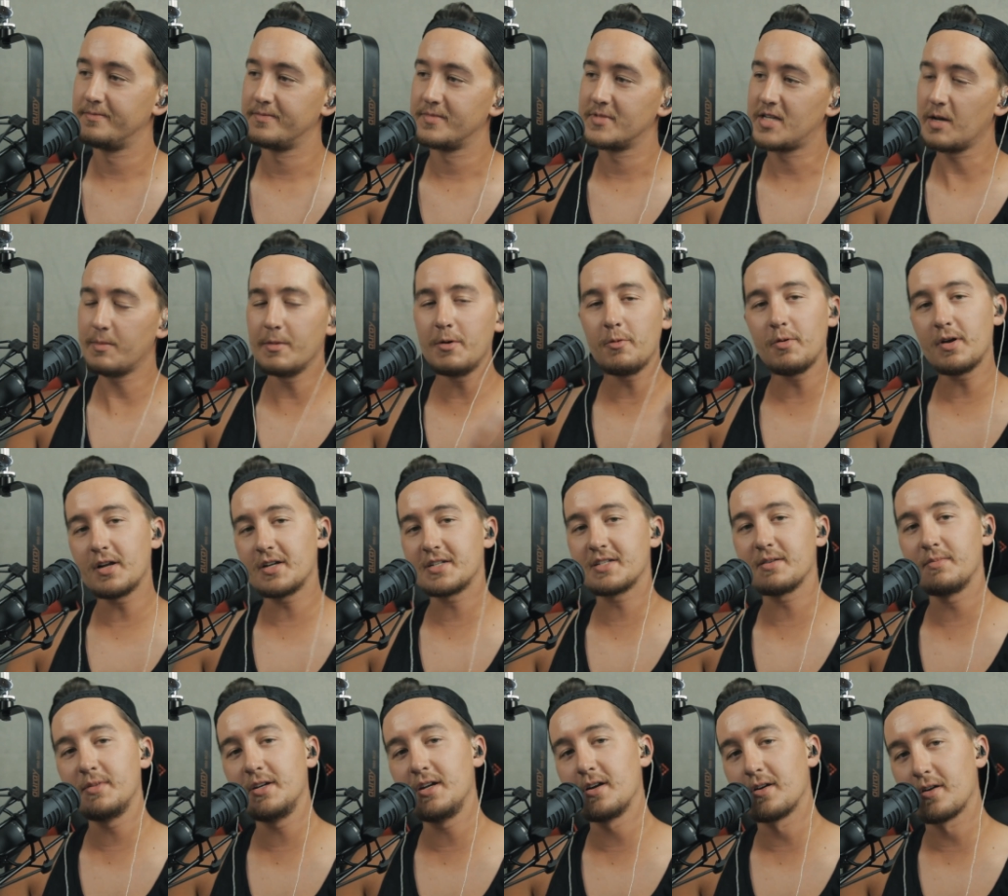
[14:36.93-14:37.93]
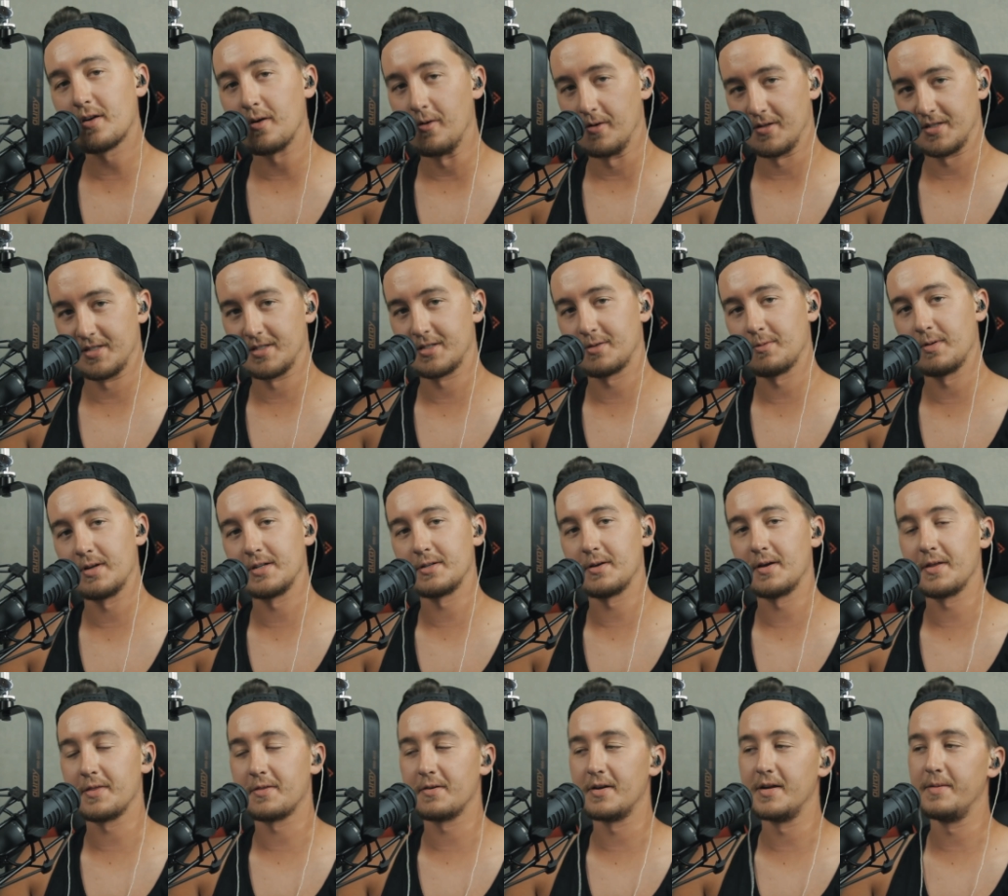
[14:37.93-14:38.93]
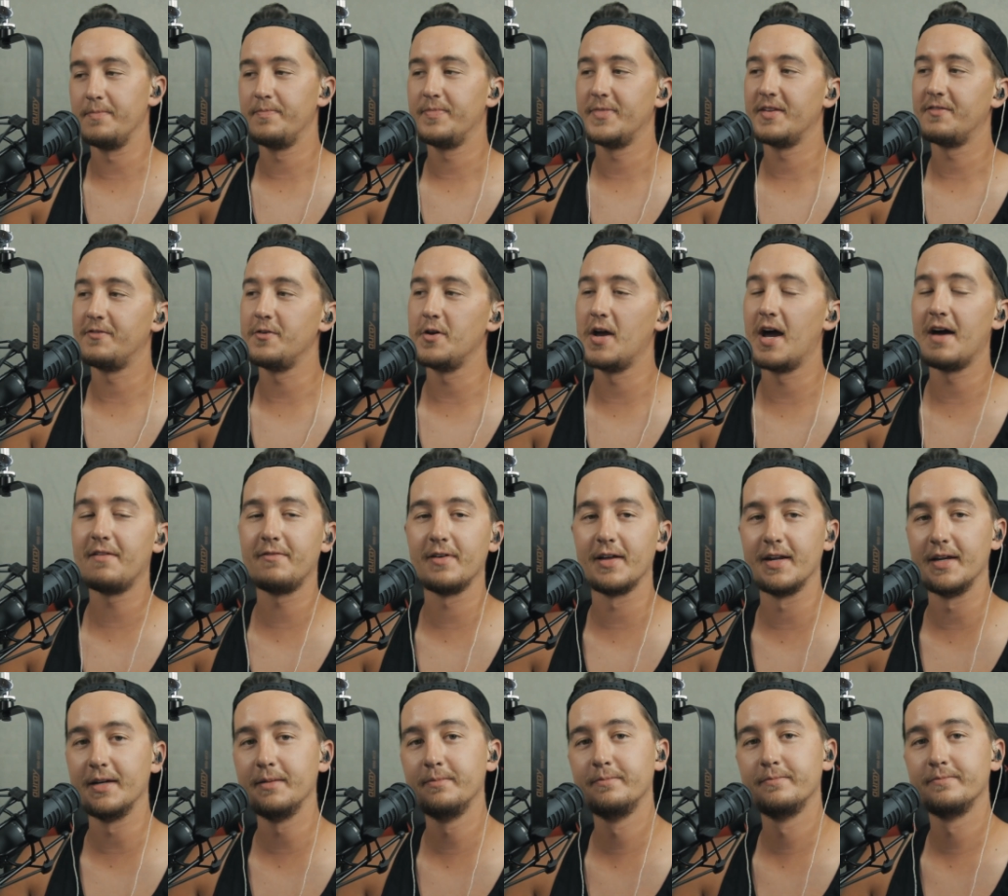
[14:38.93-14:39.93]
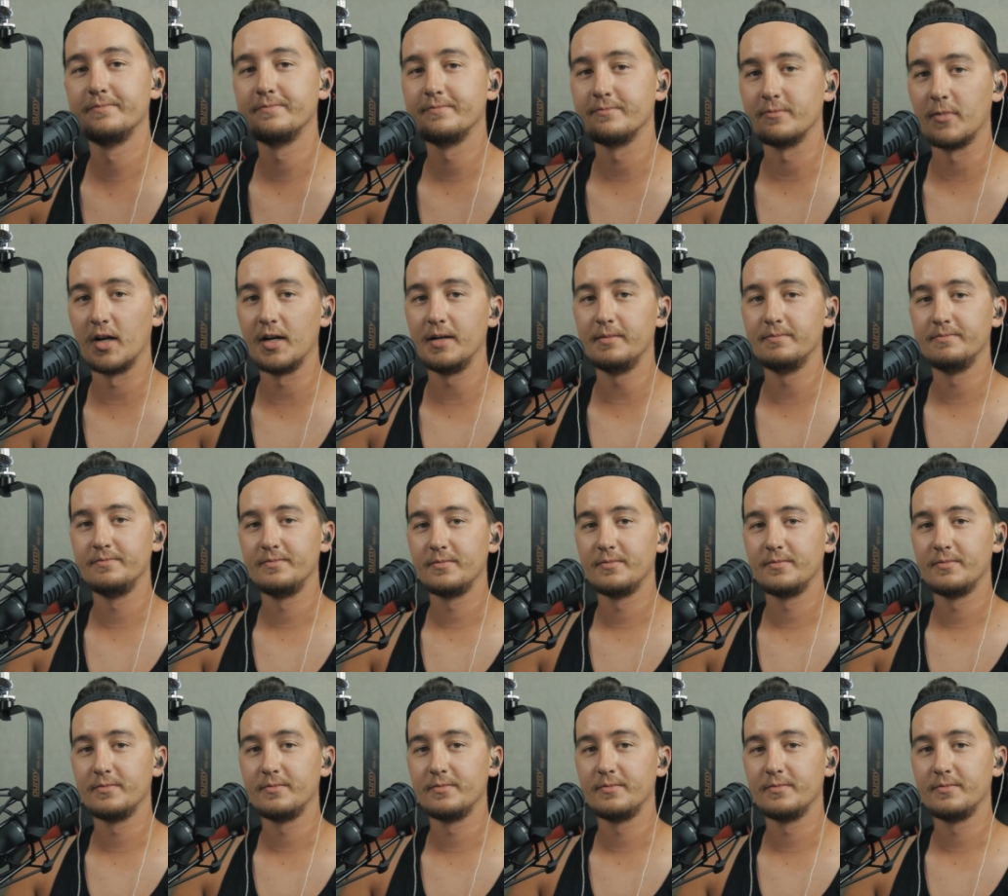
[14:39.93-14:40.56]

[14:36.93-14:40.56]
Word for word: Tell me what are some of your goals in 2023, if you have any, right?